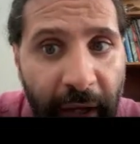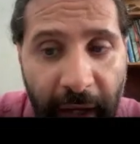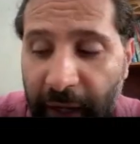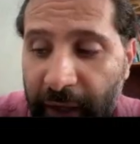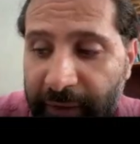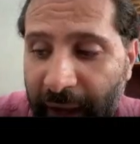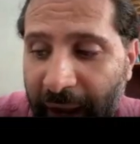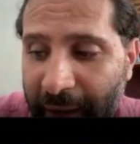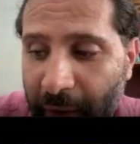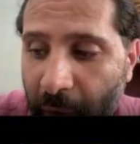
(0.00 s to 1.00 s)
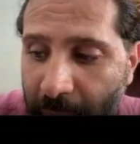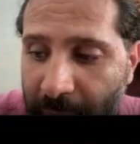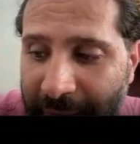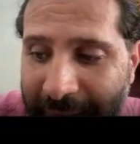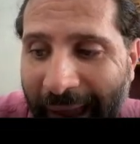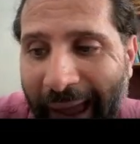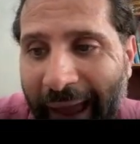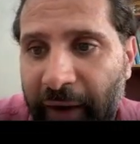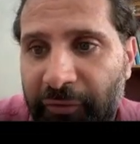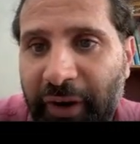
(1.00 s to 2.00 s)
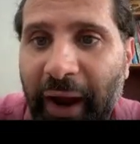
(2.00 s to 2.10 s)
and I only have